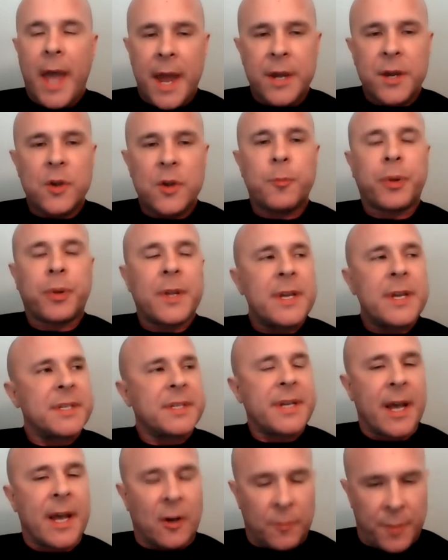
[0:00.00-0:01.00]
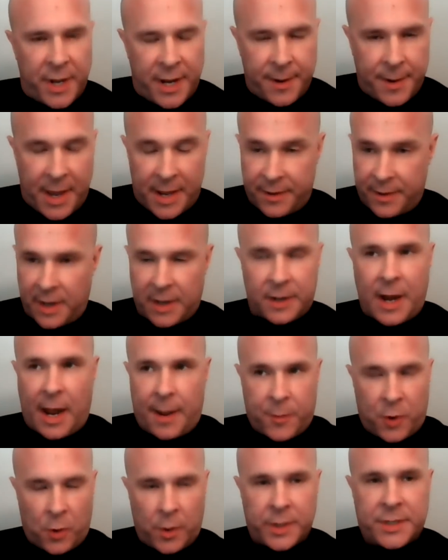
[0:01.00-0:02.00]
can you please tell me, and then
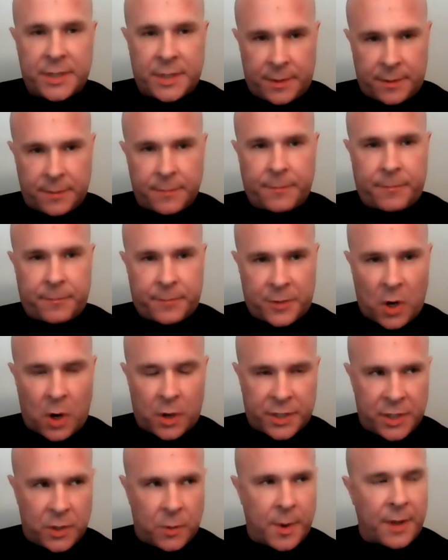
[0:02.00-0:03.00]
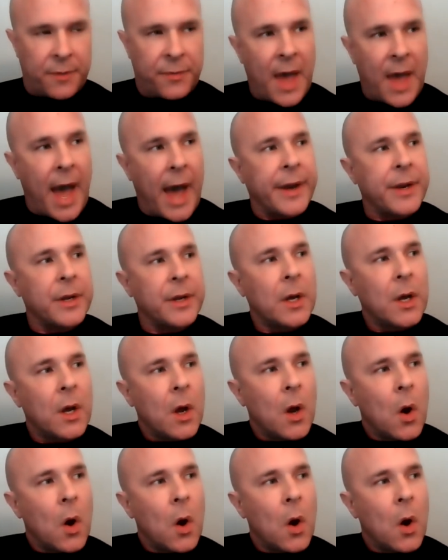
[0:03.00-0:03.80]
I'm going to talk to you about that,